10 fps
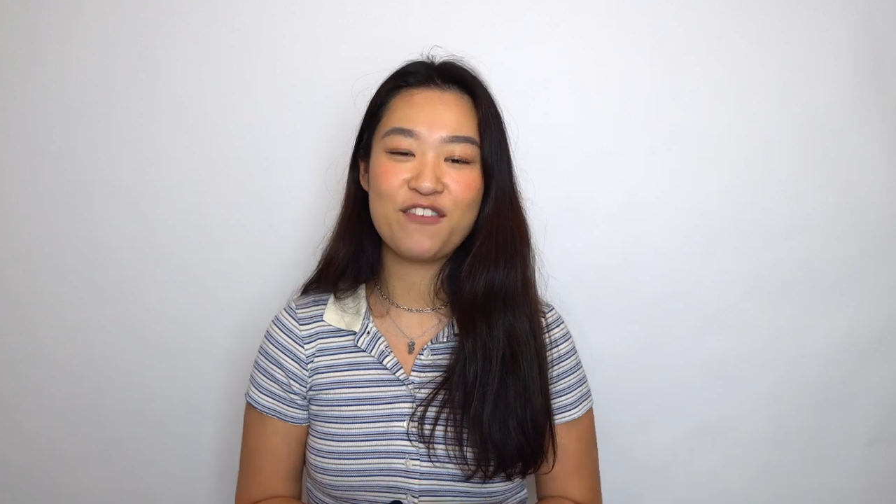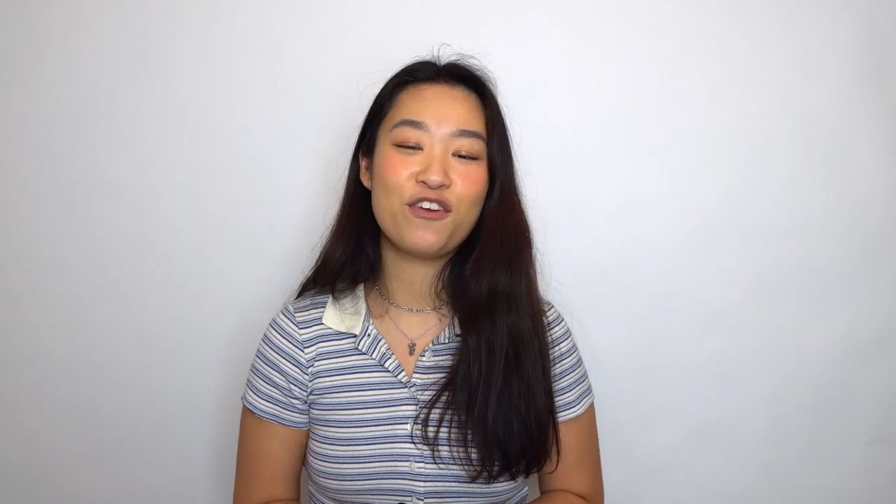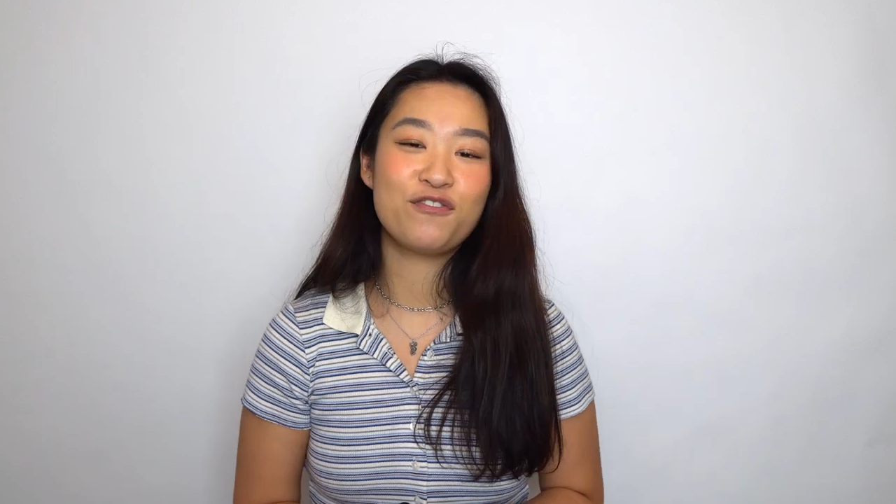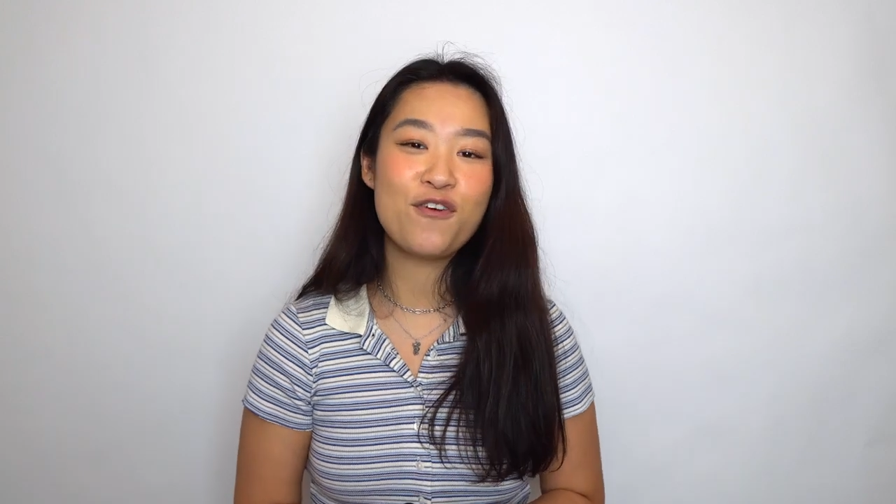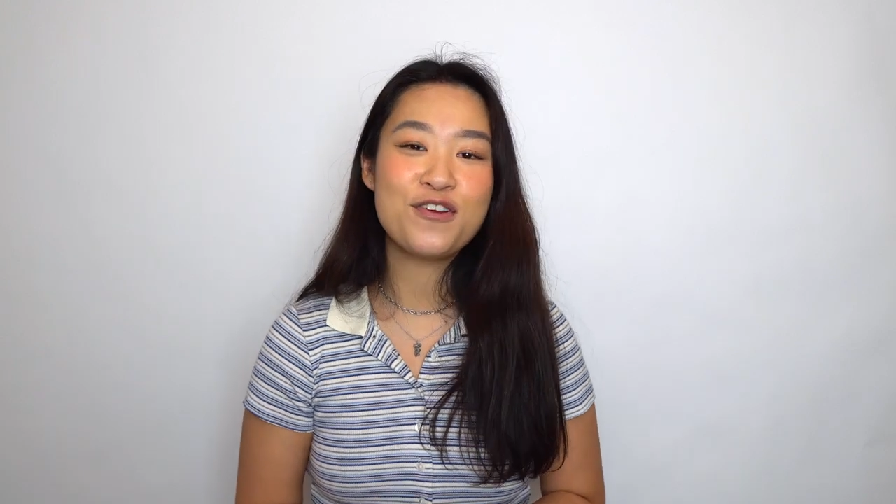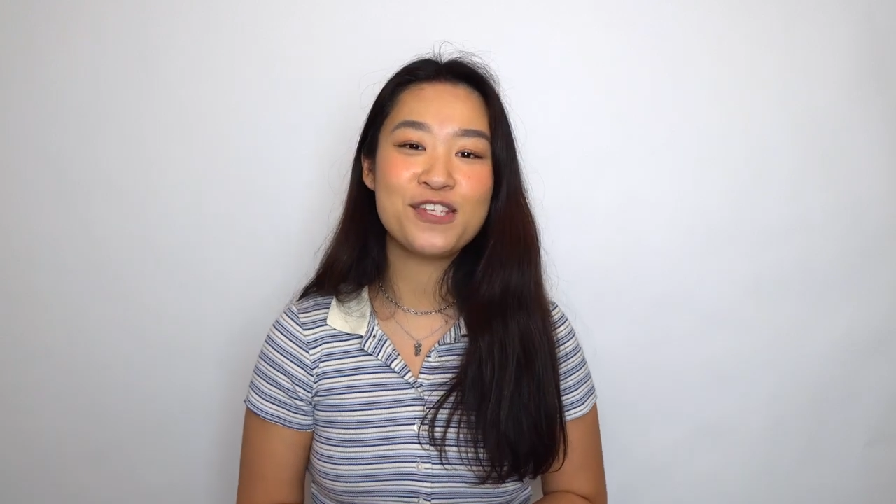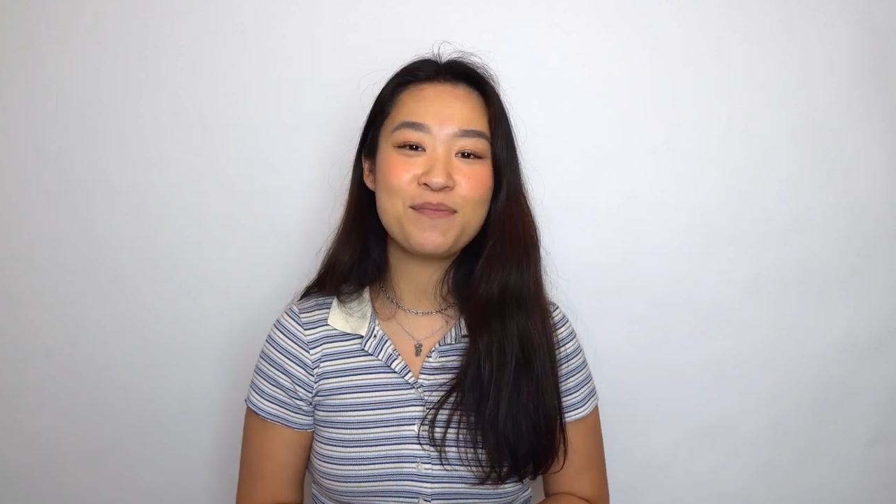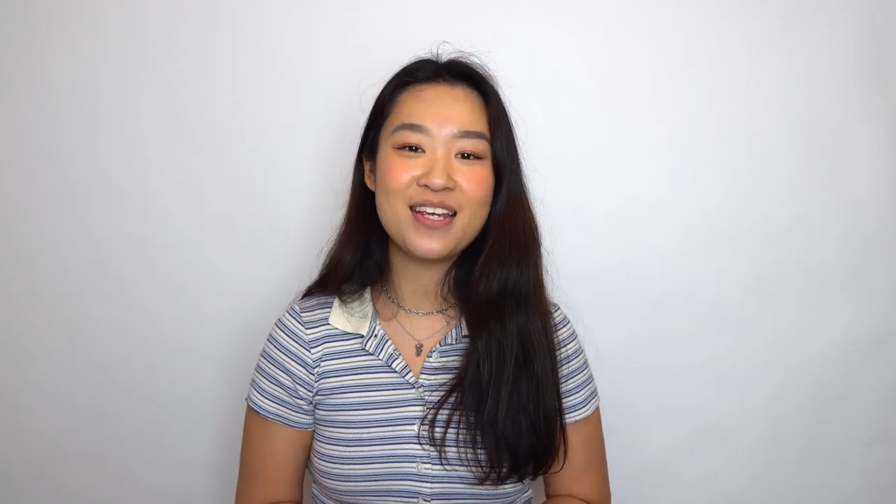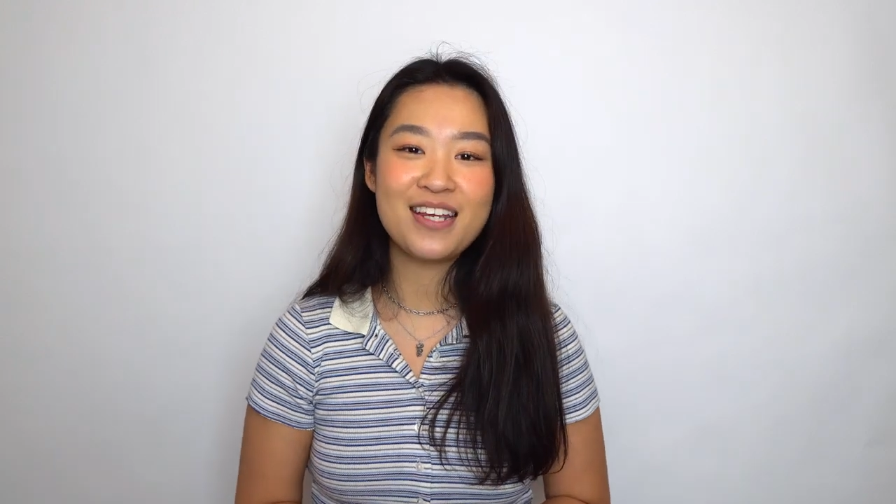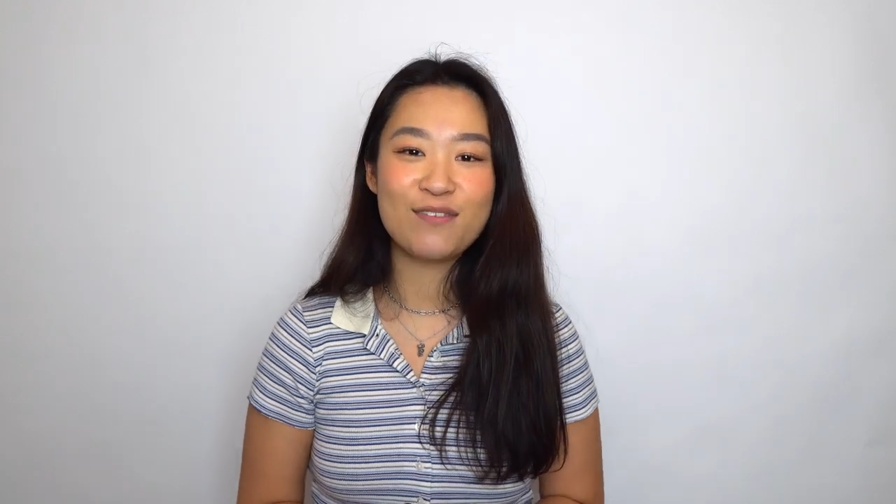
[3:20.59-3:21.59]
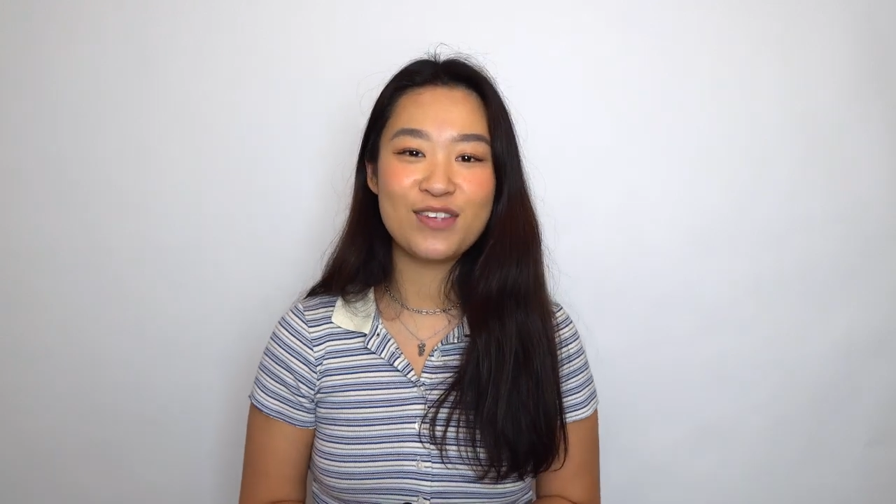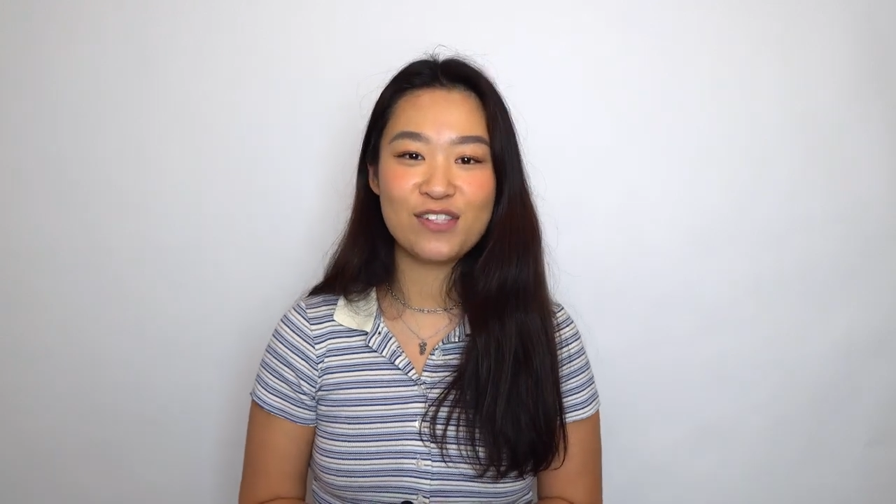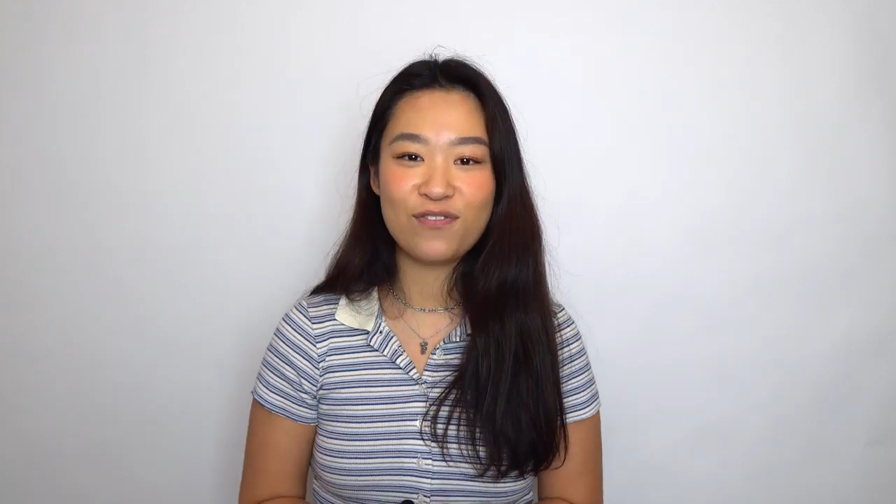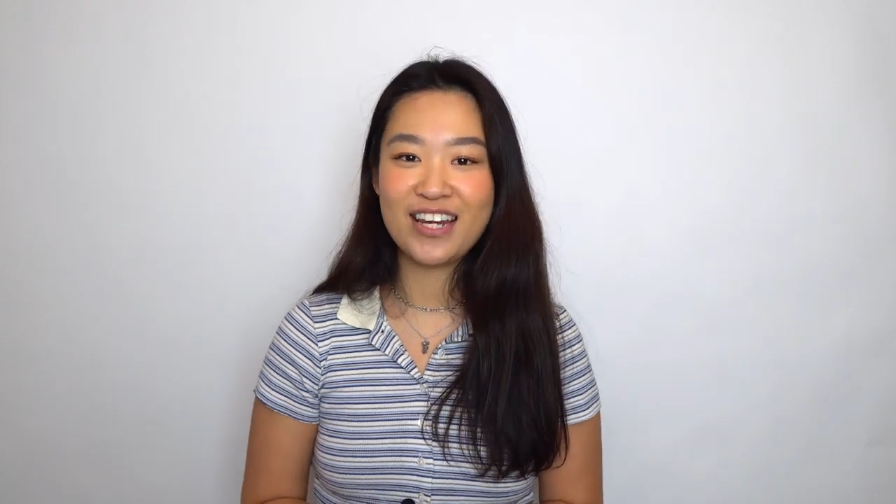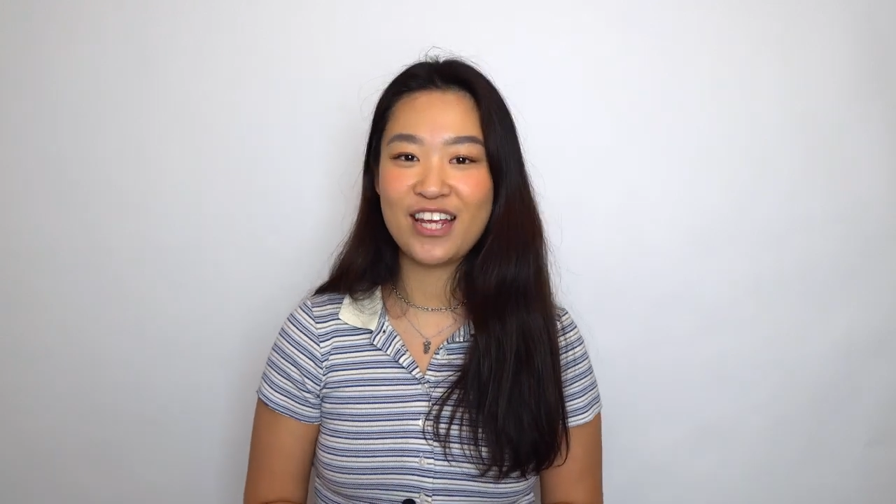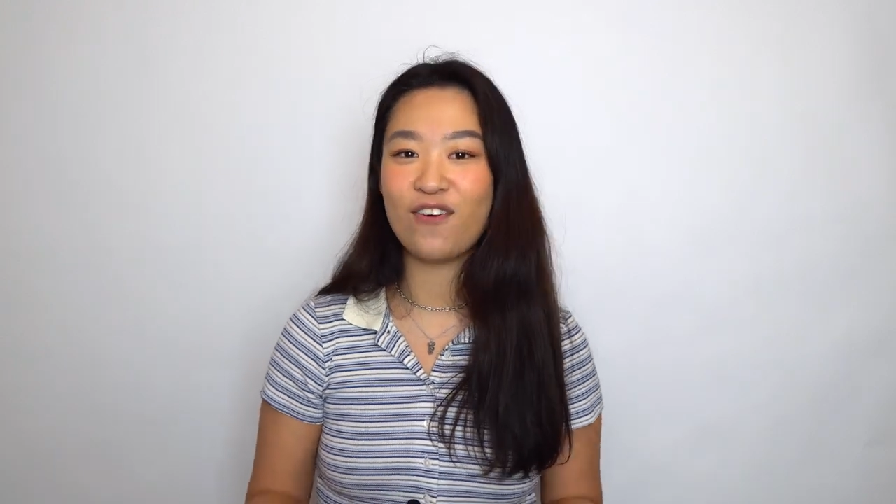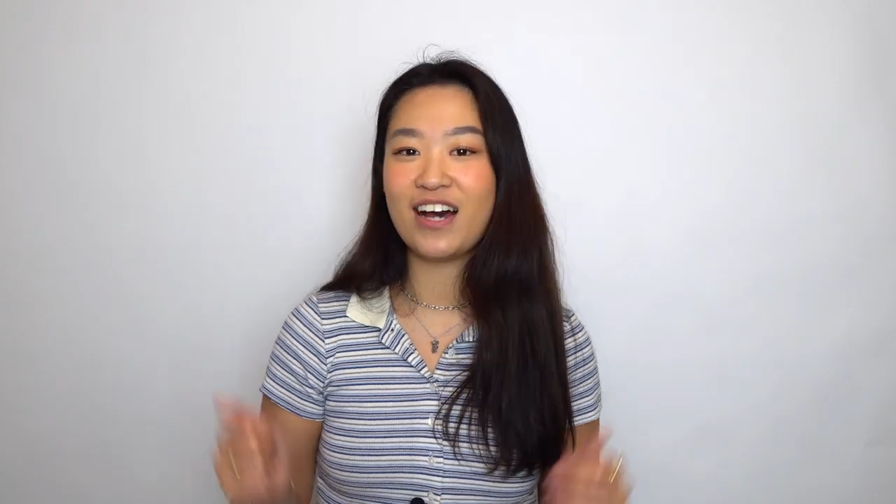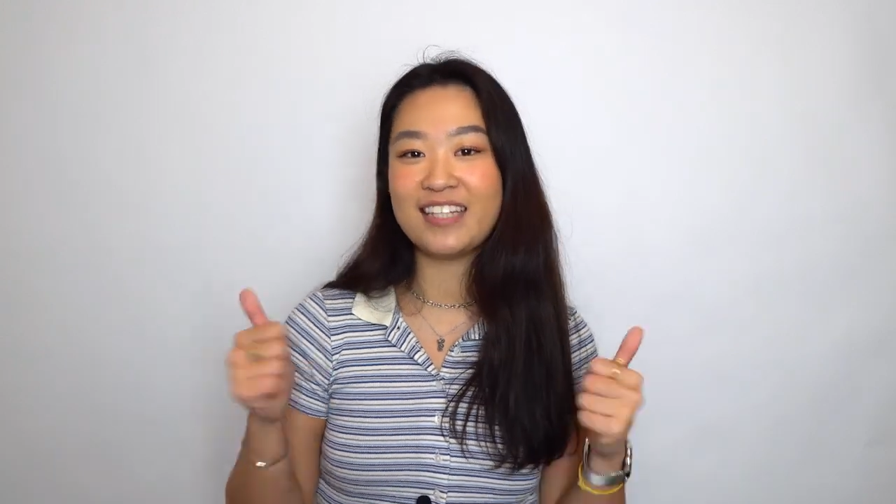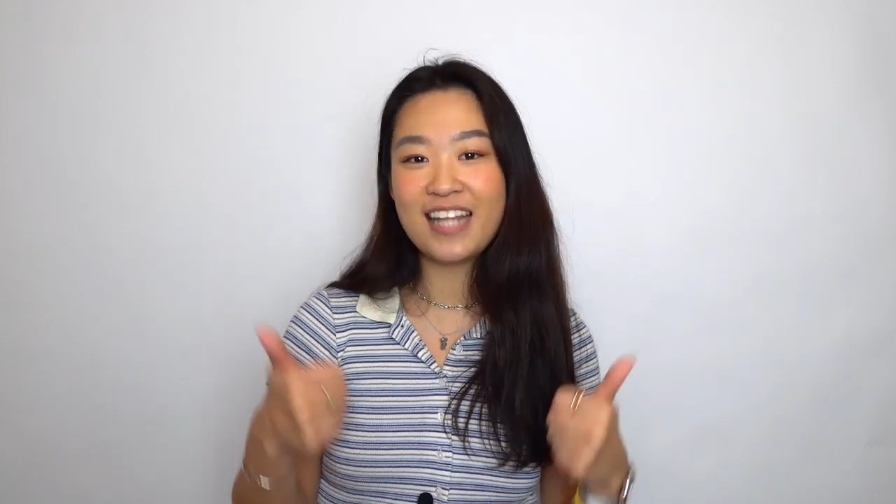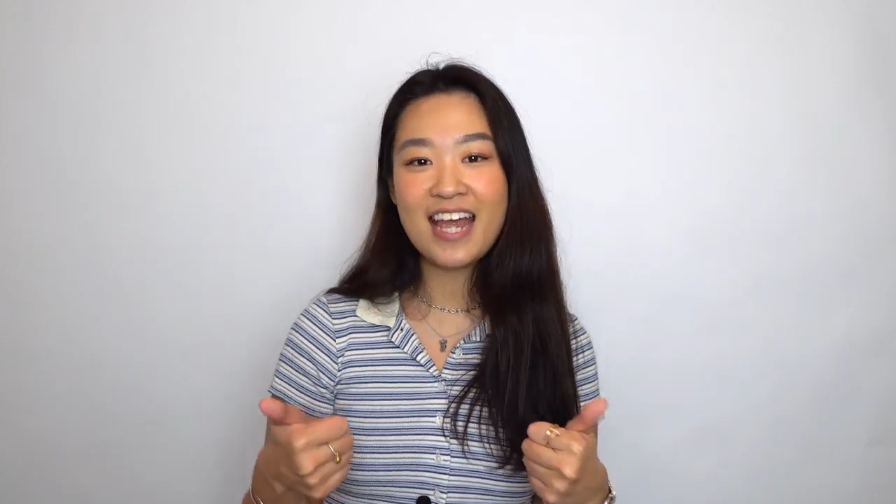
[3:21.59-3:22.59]
If you've learned something, give this video
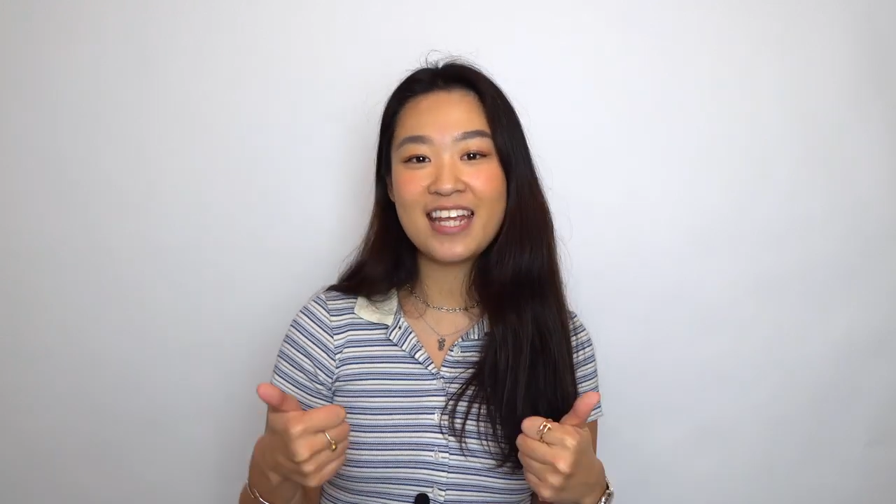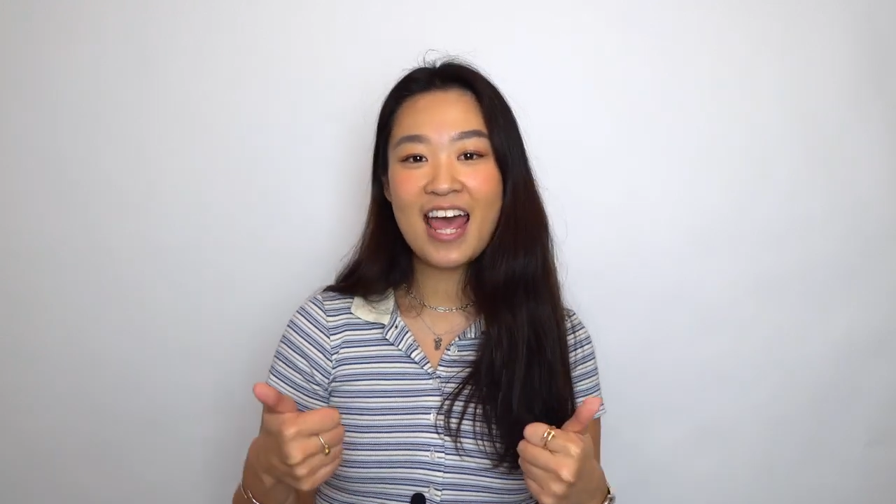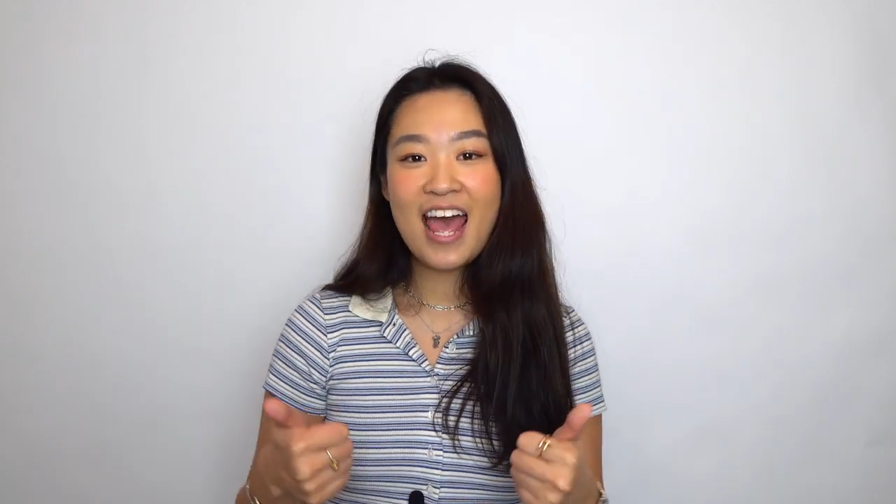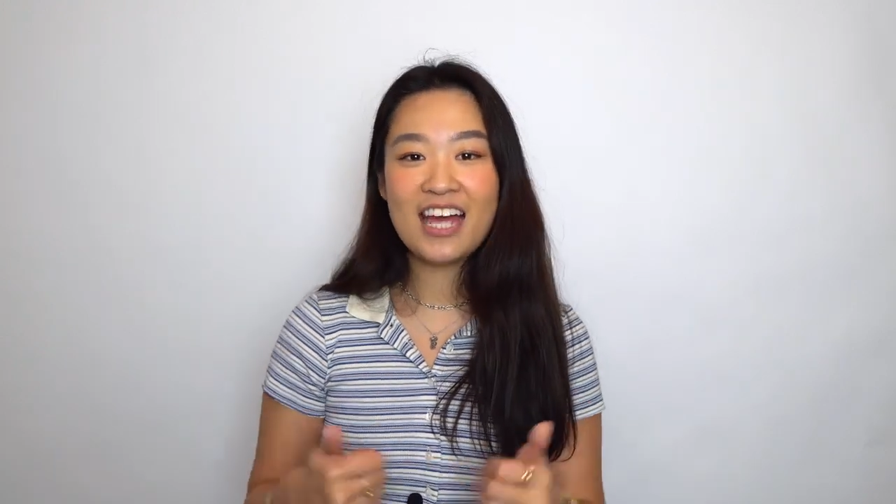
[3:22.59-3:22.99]
a like,